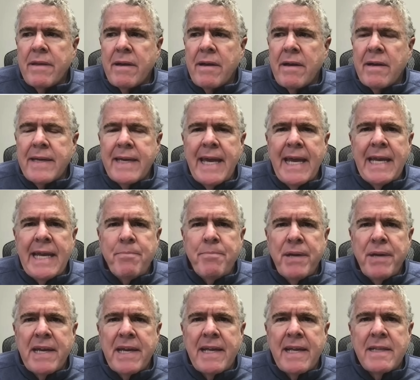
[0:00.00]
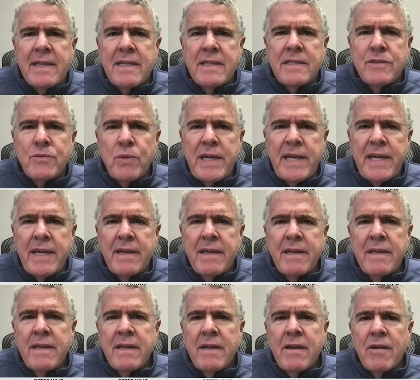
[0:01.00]
uh, Kenny Pickett this week
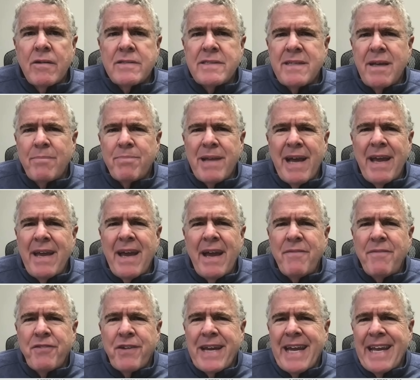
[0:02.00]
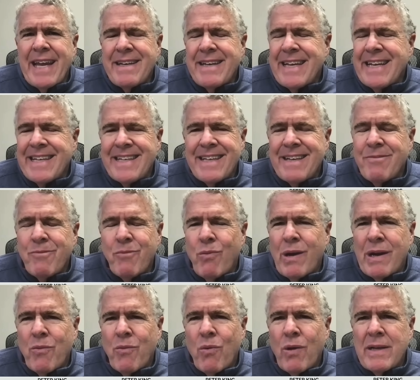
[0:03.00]
or something. I, I, forget
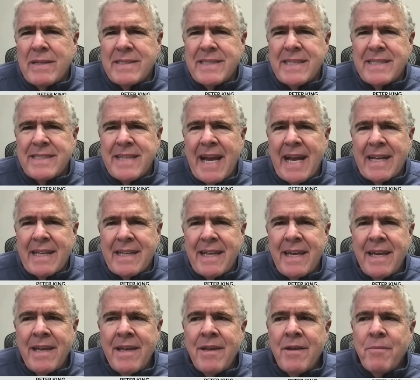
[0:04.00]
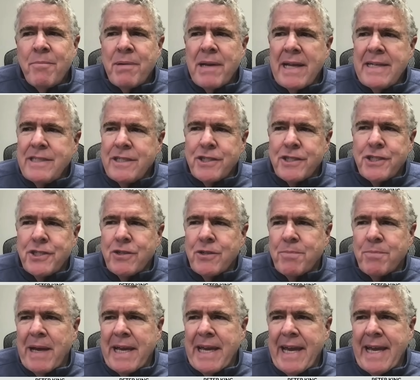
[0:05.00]
what it was exactly, but I just
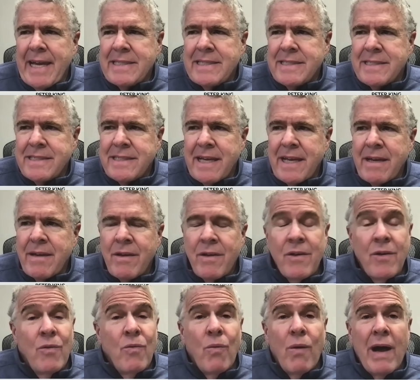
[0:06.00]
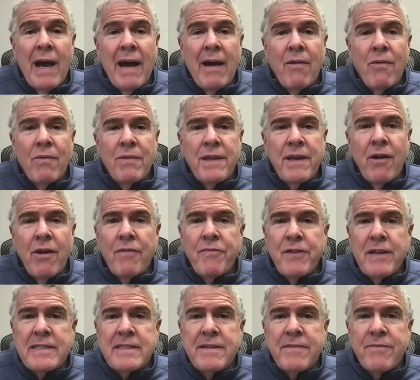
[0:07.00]
shook my head and say, "Wow, the
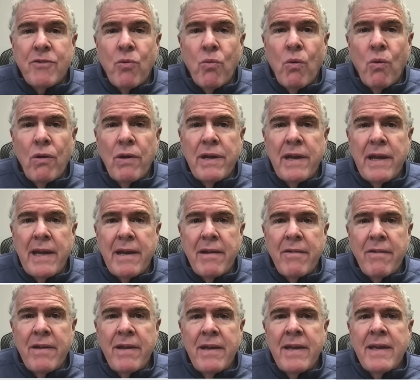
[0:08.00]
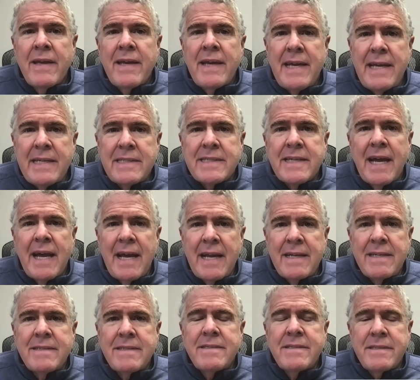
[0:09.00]
offensive coordinator, he's
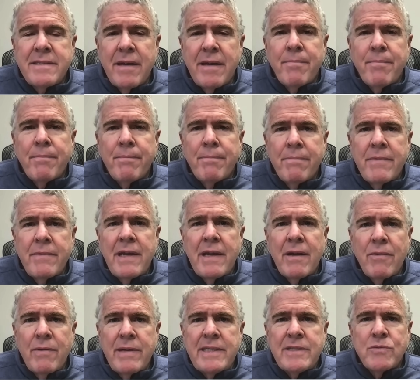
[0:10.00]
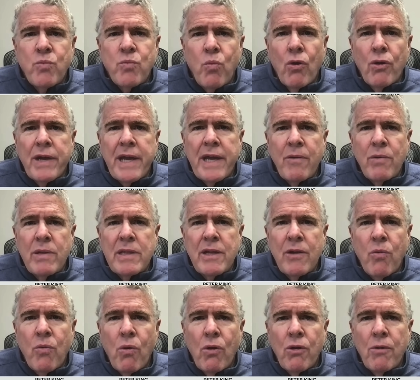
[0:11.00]
got some. You know, he's working with the
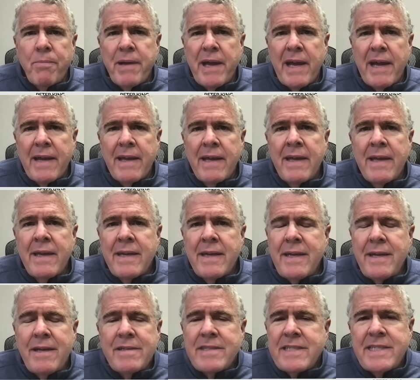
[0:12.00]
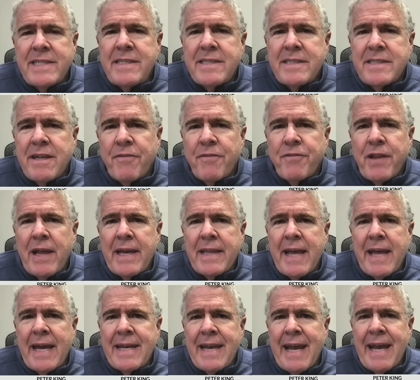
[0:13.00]
quarterback. You see stuff like
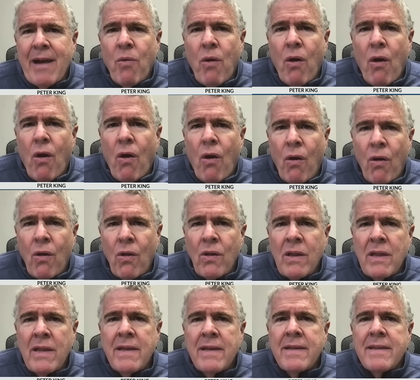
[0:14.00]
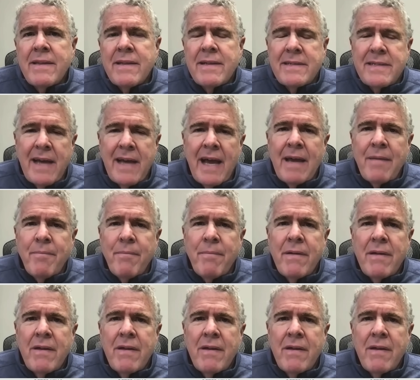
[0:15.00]
that now all the time,